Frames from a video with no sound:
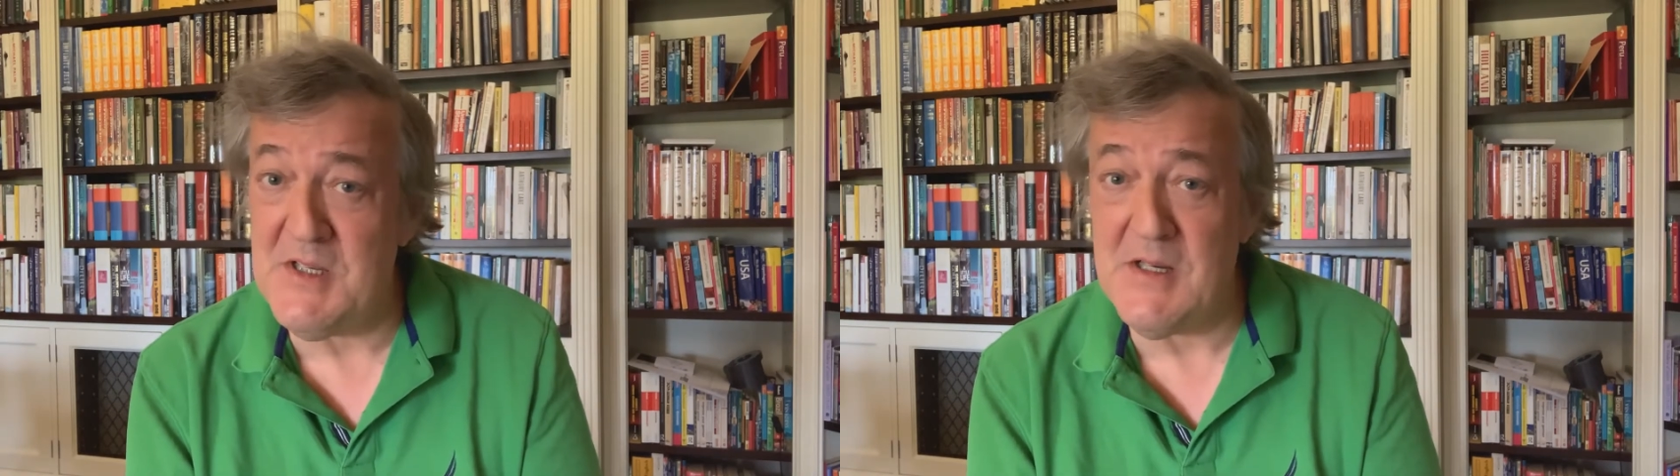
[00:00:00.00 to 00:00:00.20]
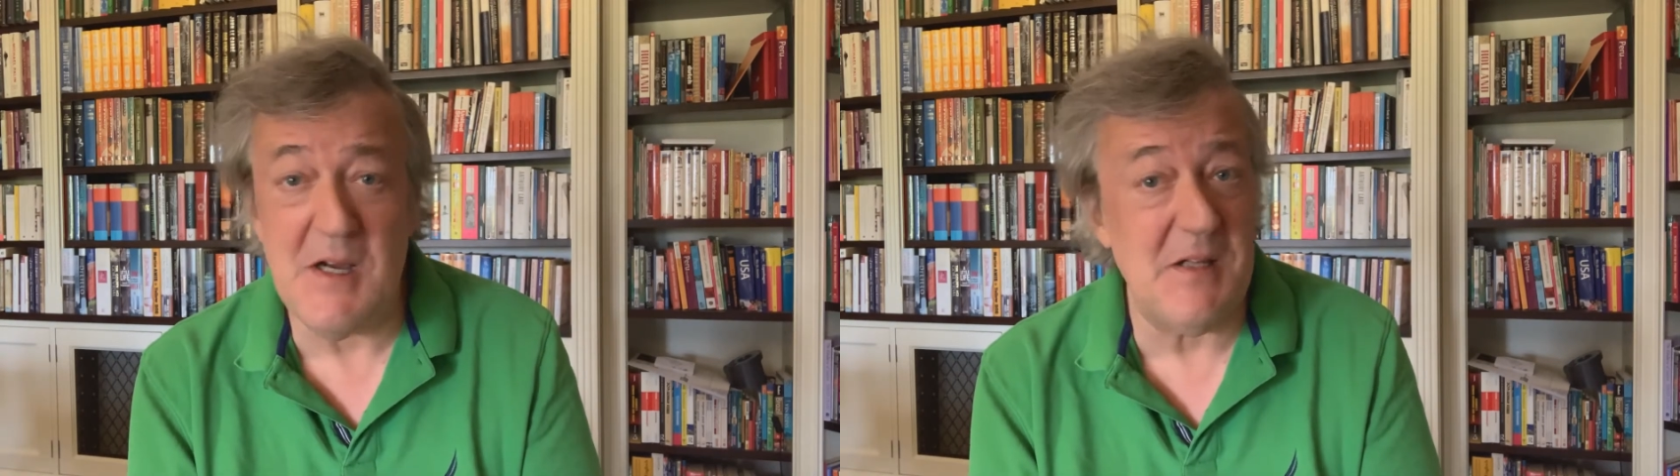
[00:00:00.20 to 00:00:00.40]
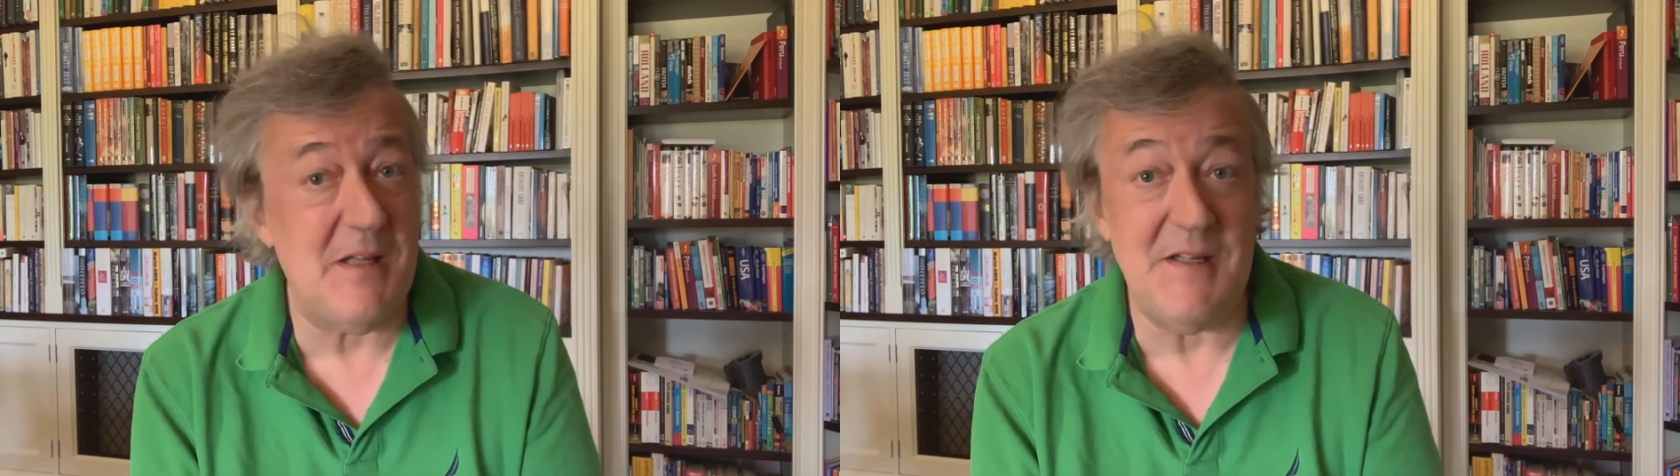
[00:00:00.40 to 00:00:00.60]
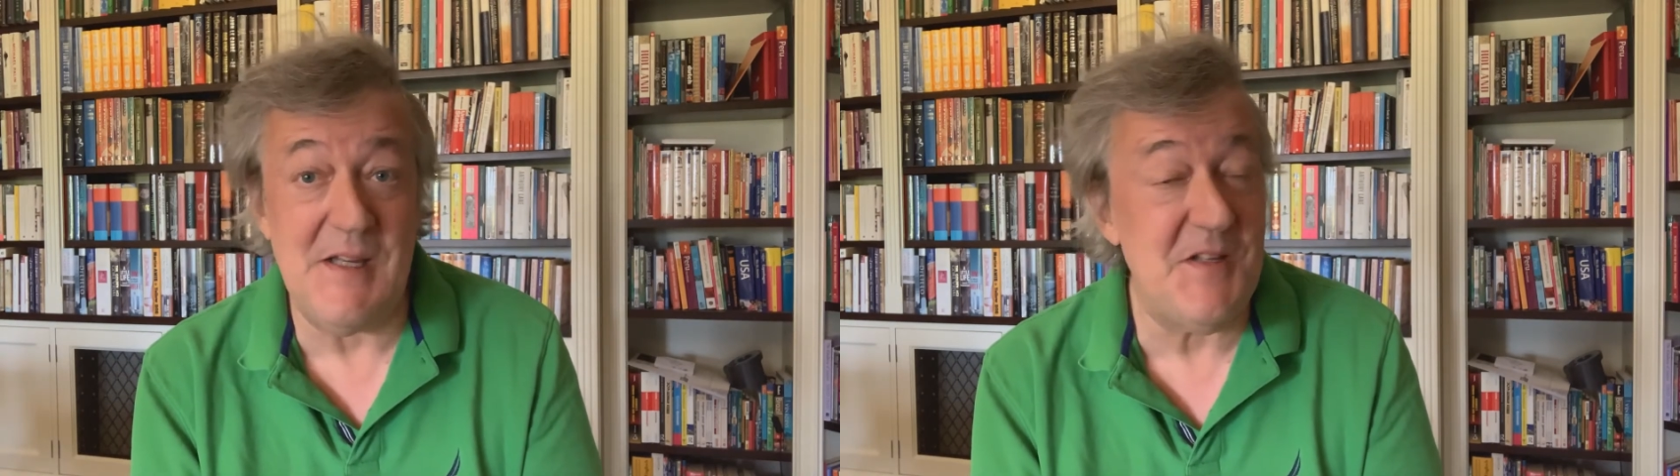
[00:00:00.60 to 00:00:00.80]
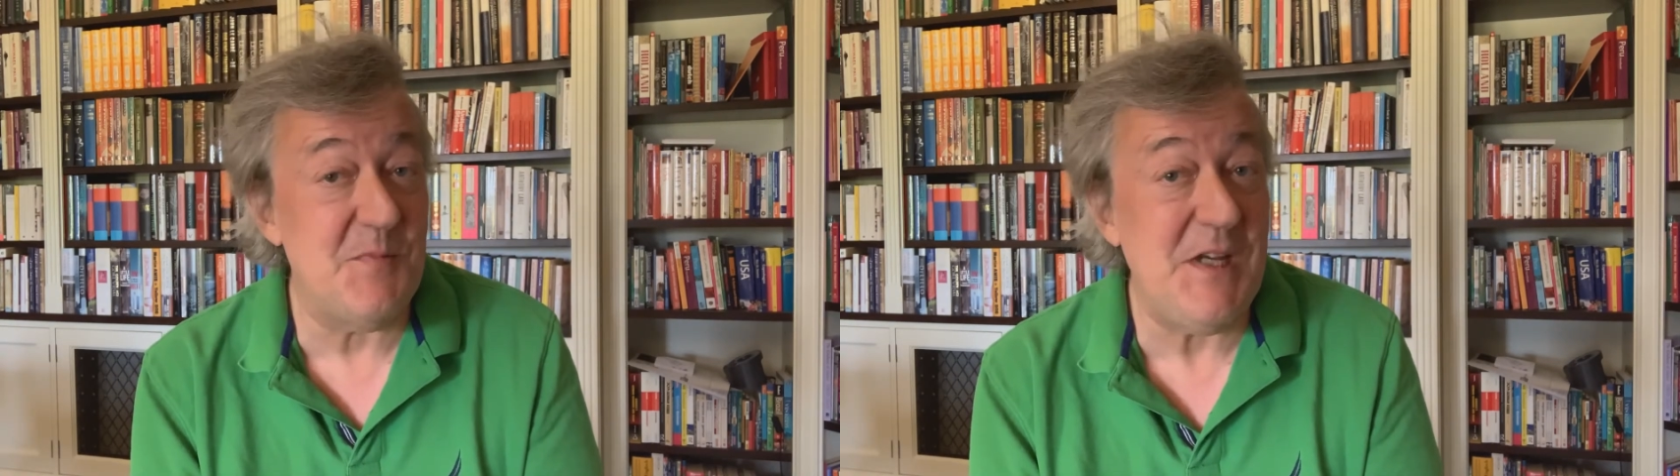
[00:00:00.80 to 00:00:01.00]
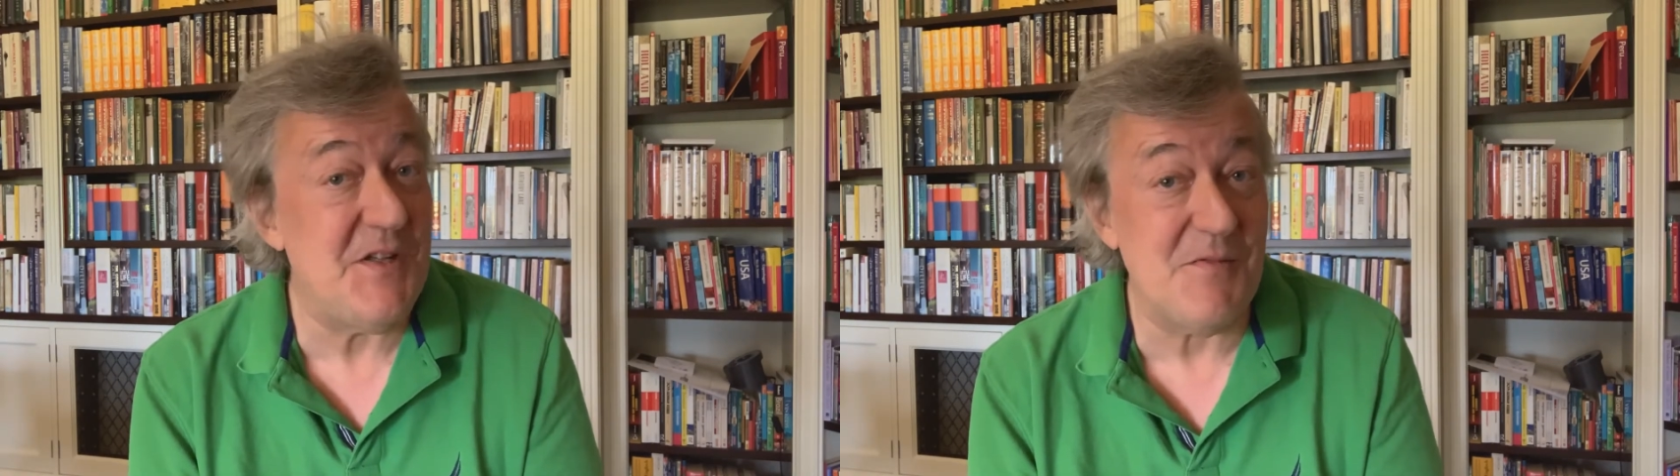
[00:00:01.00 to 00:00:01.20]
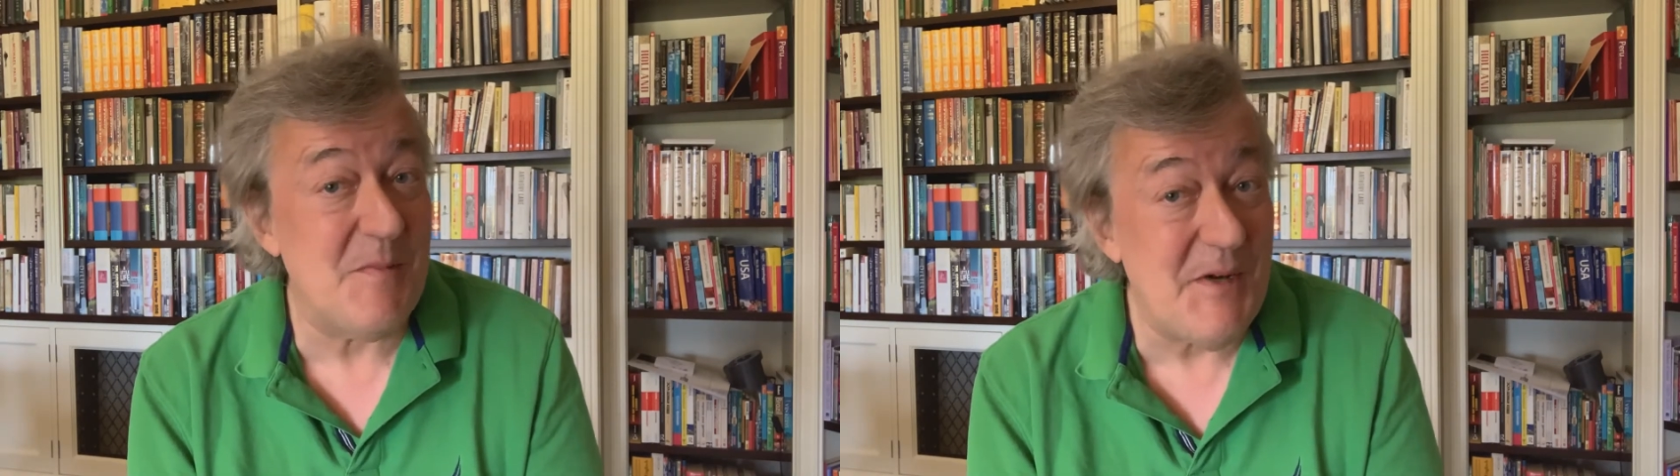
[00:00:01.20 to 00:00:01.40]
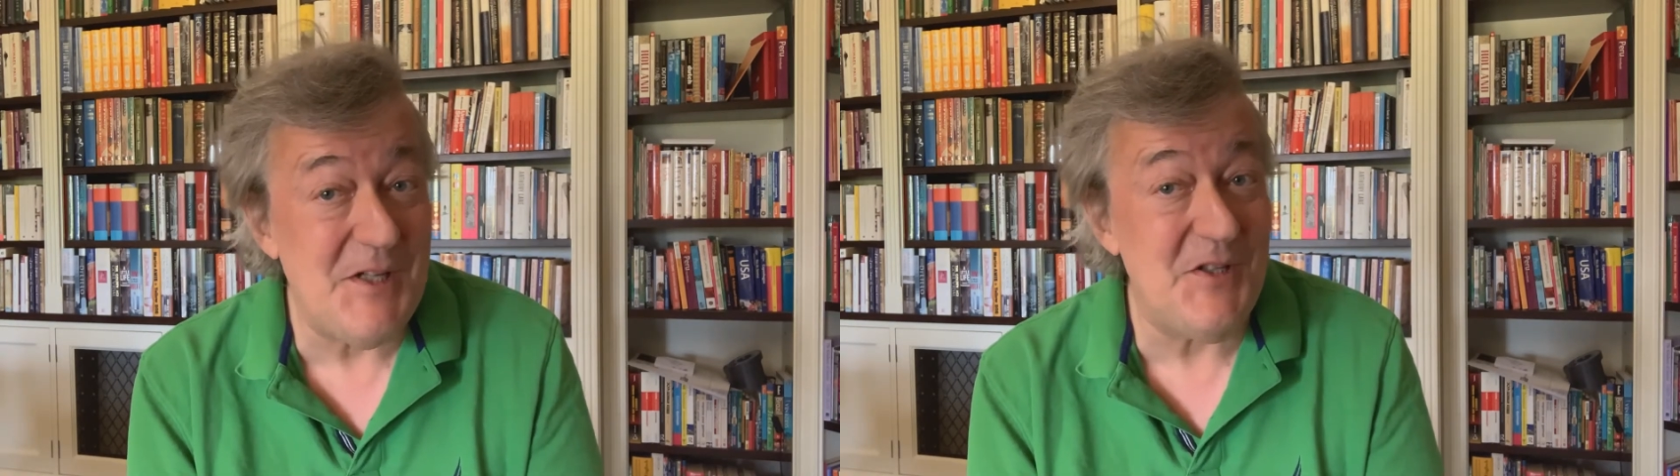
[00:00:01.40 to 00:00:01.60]
it hardly needs me to
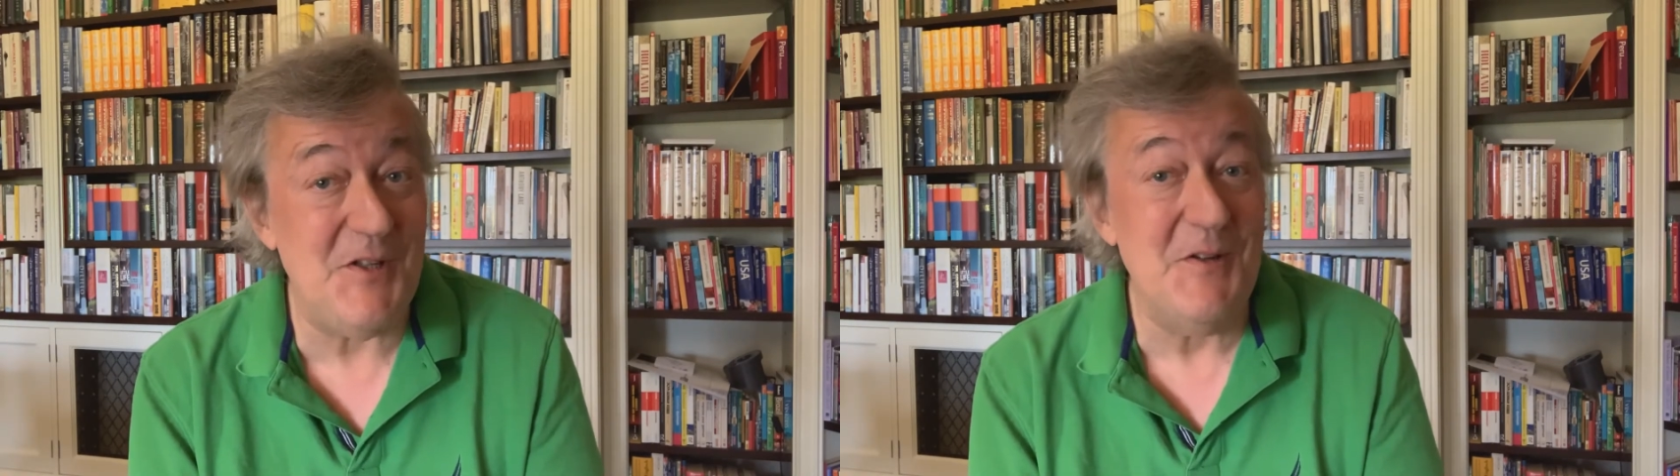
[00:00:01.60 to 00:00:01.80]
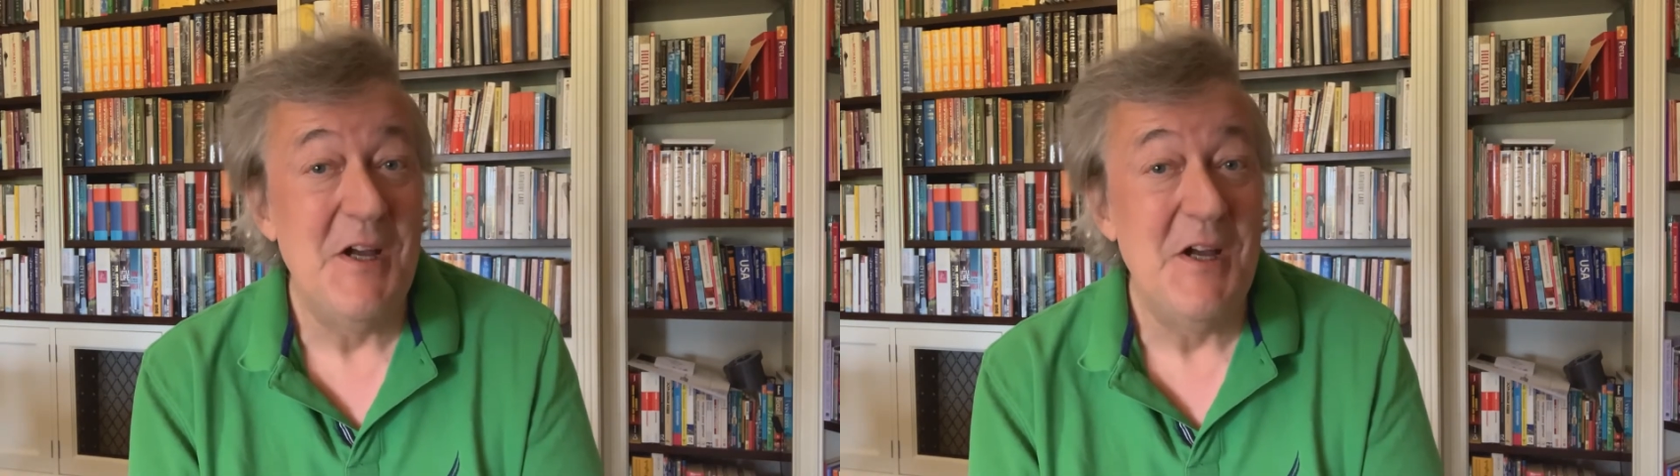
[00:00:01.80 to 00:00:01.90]
remind you,